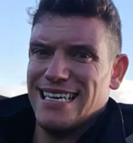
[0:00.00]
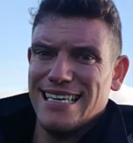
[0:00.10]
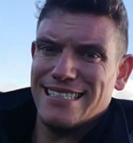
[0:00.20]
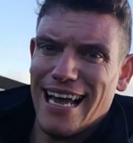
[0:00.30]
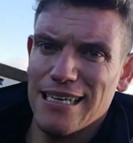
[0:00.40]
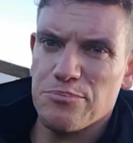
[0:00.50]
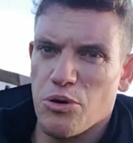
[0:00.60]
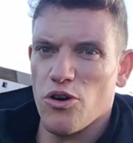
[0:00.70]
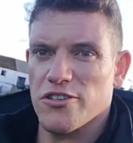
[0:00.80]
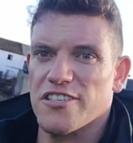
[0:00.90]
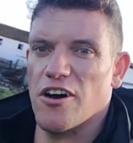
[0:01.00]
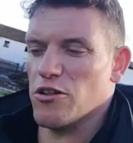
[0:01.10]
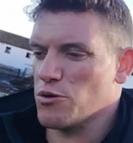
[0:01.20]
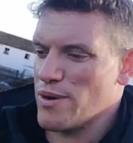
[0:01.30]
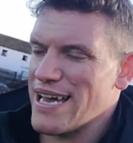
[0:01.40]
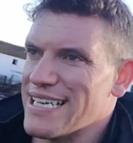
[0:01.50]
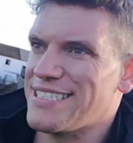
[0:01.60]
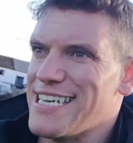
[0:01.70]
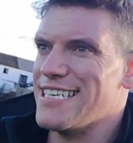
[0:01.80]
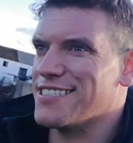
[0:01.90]
Signposted all the way,
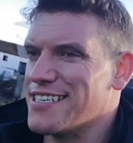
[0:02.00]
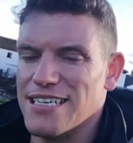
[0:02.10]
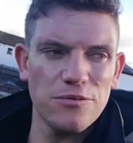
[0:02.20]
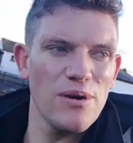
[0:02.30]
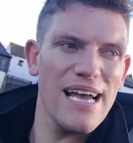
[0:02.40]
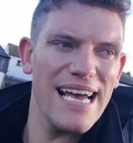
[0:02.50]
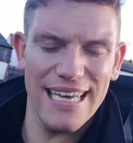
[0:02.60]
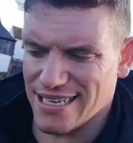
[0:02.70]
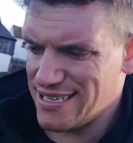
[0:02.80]
Teesdale Way.